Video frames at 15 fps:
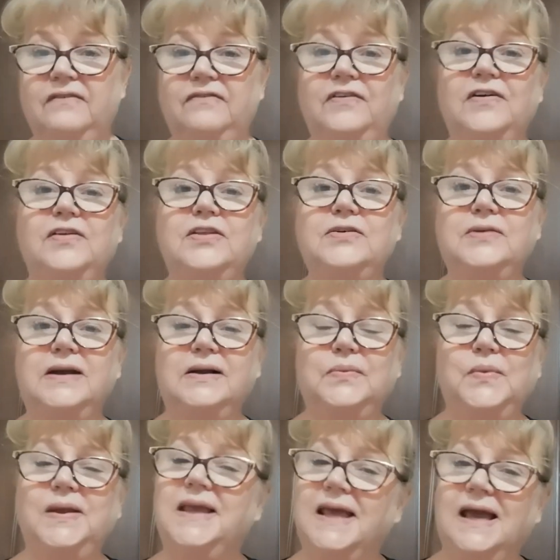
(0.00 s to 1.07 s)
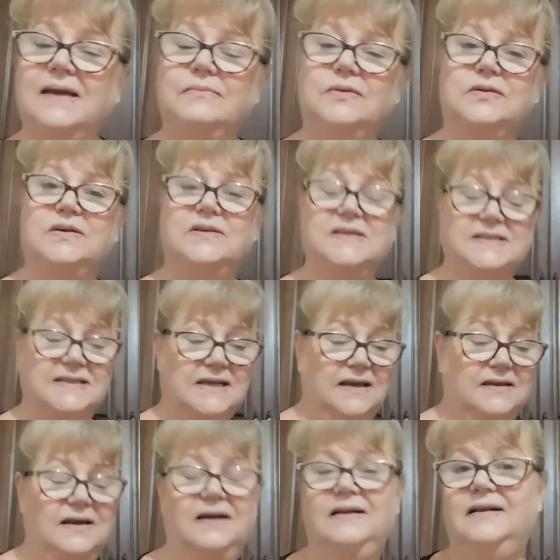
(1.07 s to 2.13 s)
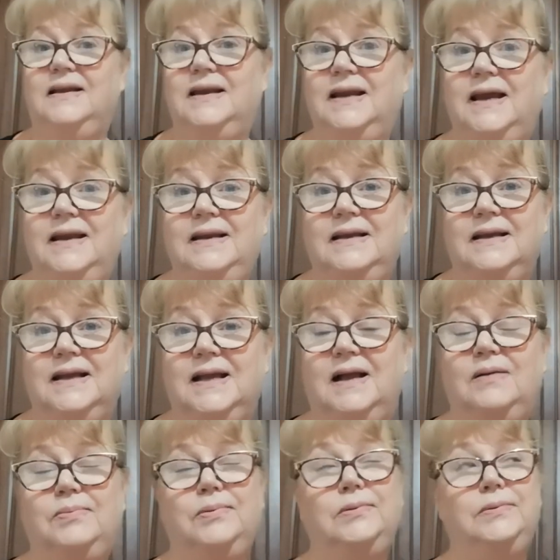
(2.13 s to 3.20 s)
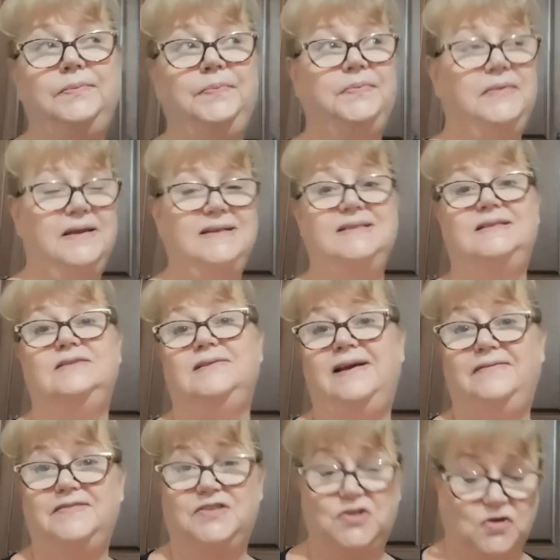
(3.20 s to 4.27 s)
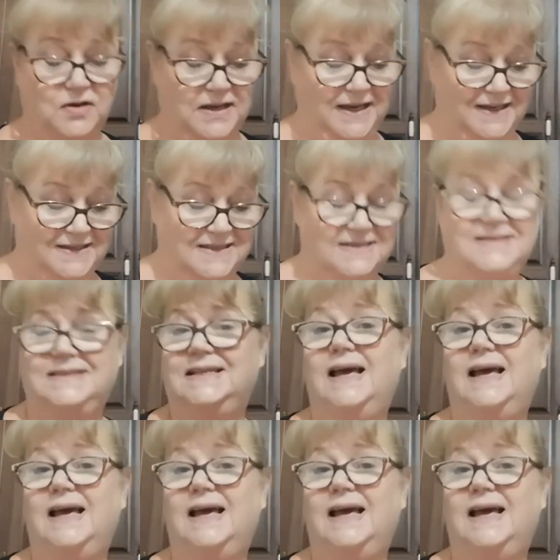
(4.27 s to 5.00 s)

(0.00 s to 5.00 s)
Further around, we came across a young Canadian couple. They still have strong accents.